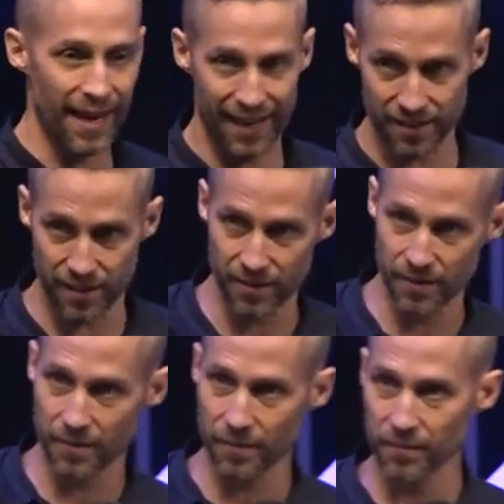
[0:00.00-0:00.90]
that.
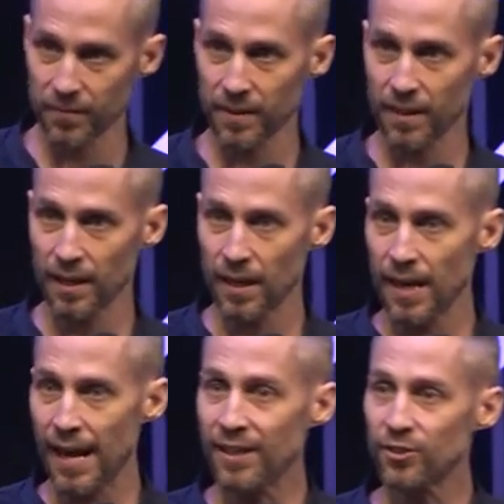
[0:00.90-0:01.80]

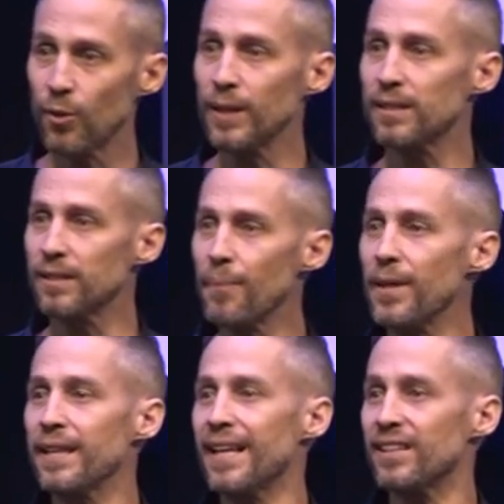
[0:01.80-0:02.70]
And so it's
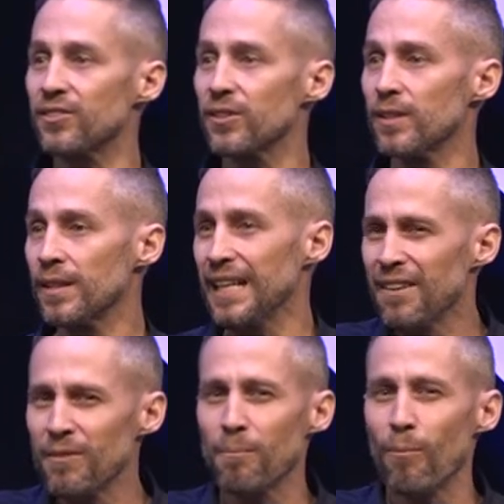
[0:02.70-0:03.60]
something that's
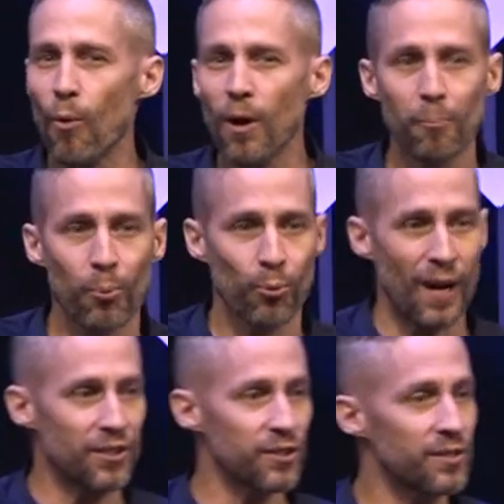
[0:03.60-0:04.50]
even more
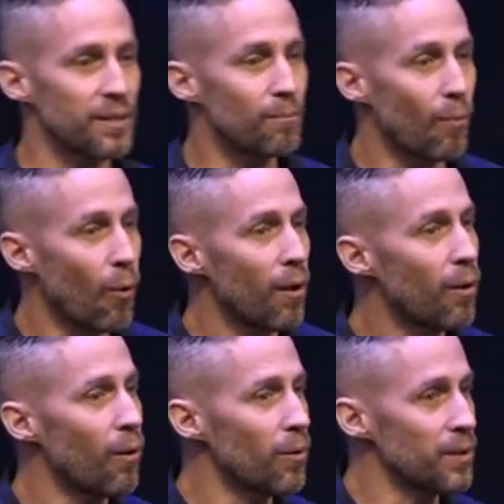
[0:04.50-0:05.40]
precious and more
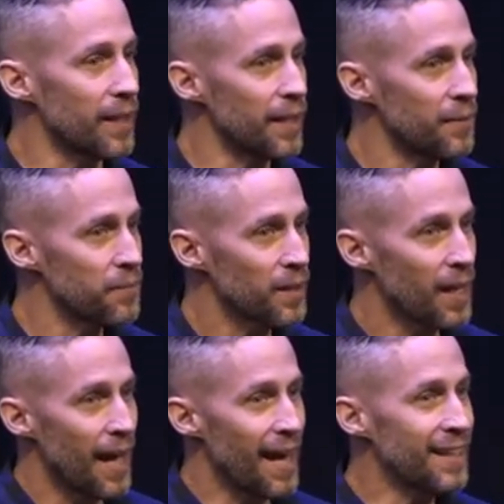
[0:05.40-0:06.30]
holy,
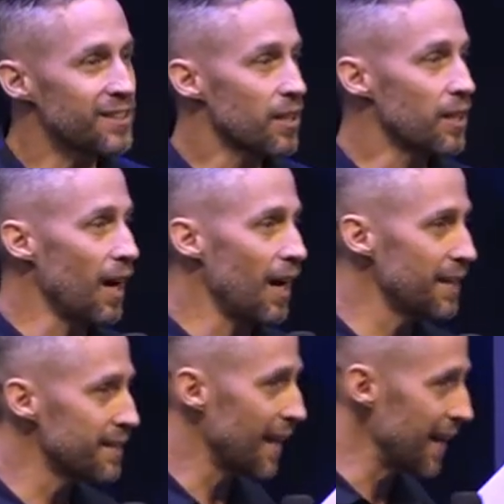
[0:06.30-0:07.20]
and it's
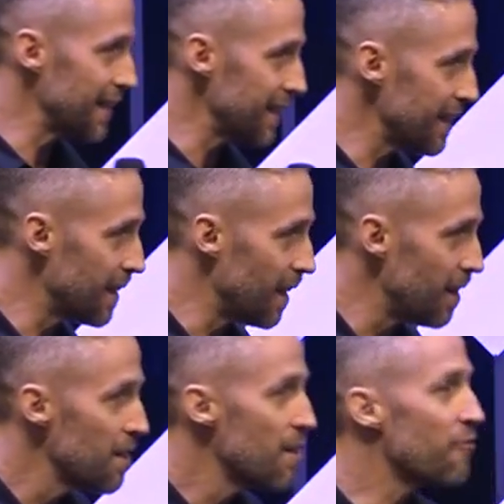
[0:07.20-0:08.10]
God's
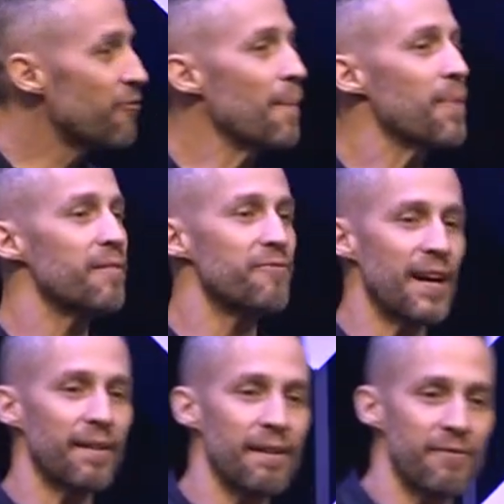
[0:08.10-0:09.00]
idea from the
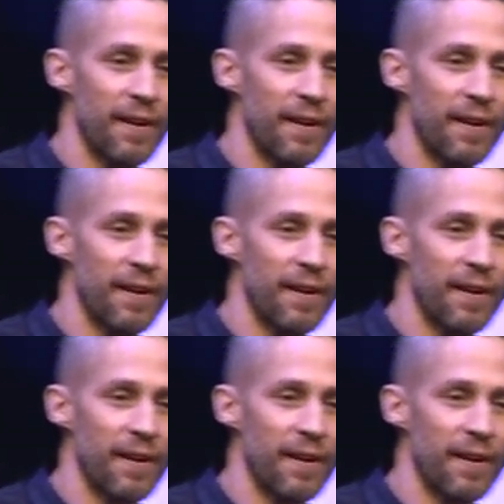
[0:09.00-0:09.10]
very,